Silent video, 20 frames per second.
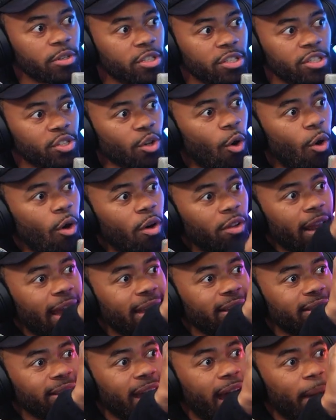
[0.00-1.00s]
or is this all
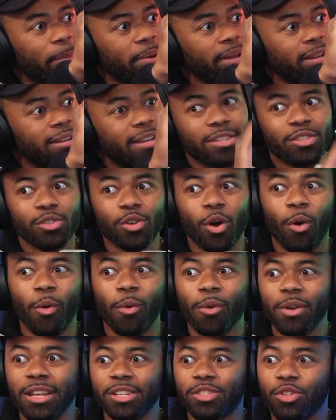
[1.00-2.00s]
like top yeah. end? There's yeah.
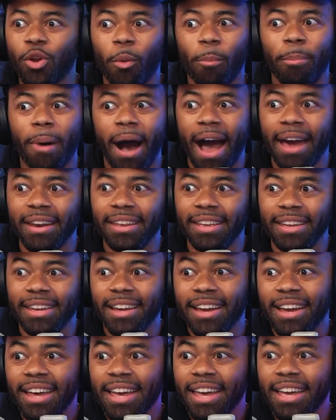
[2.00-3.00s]
no. There's no
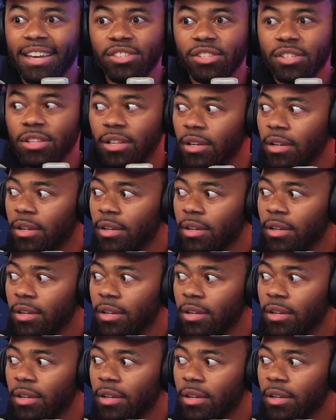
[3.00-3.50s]
body. Do it's, a note.